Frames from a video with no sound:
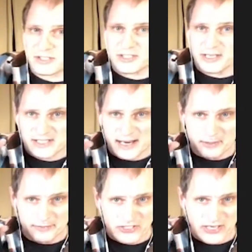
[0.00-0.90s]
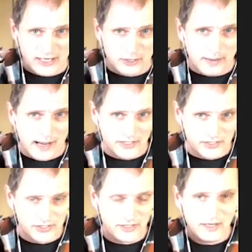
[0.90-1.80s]
just an example of a shadow
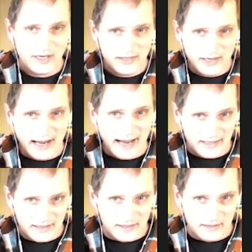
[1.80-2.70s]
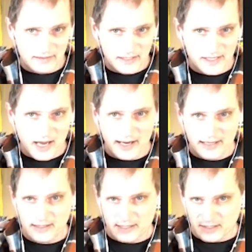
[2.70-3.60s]
box that I had
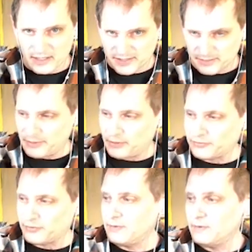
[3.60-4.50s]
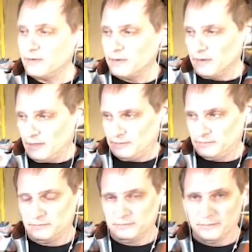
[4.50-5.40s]
designed and custom built.
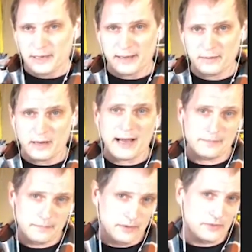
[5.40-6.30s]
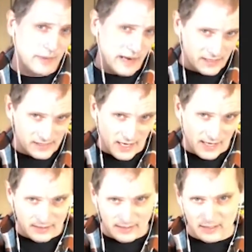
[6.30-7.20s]
But it was my
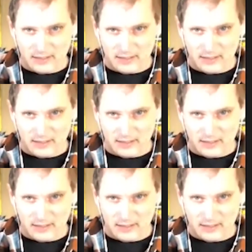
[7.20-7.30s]
design in